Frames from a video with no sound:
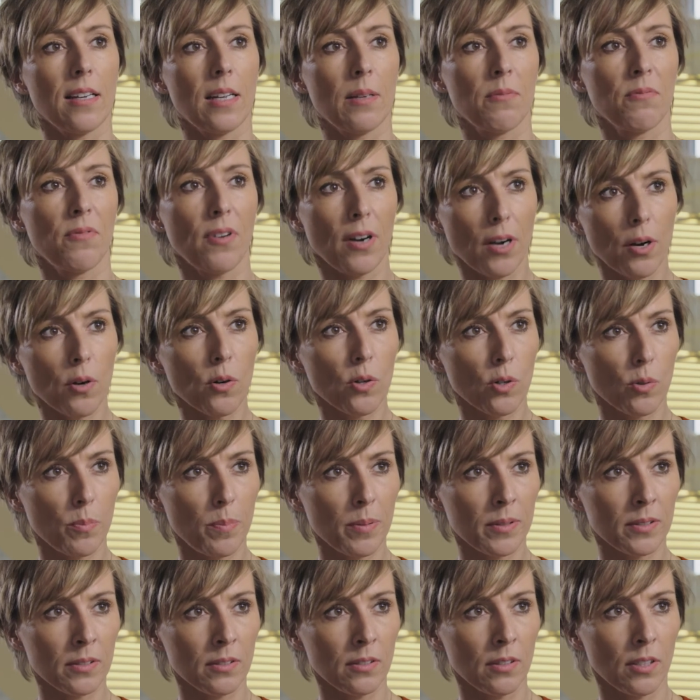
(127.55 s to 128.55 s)
I am very
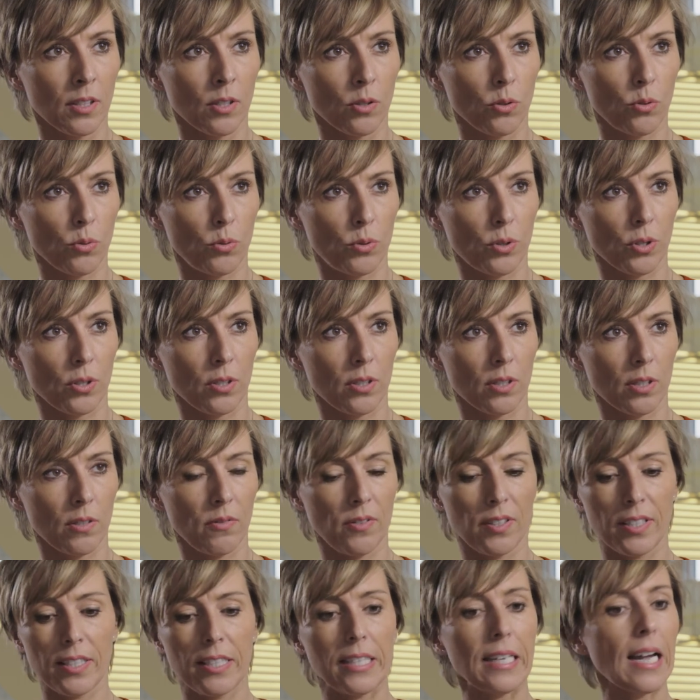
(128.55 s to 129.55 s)
open to talk
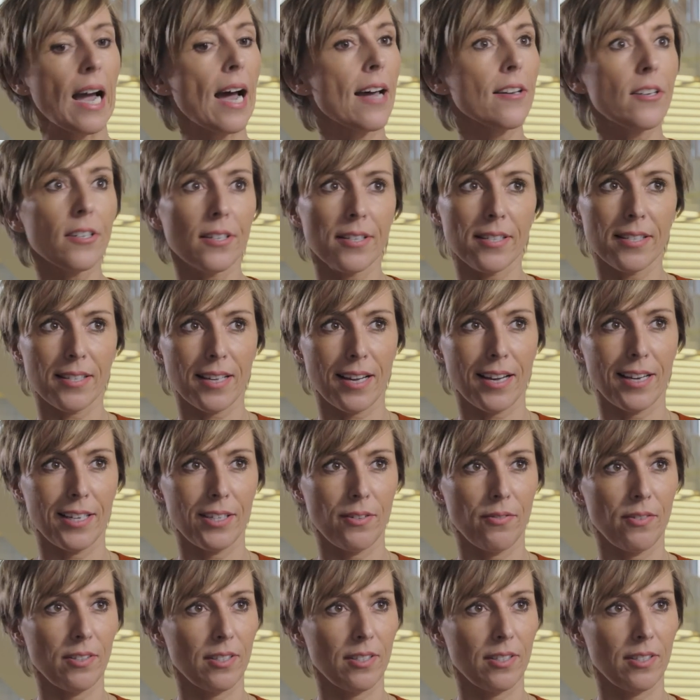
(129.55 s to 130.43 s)
with the other side,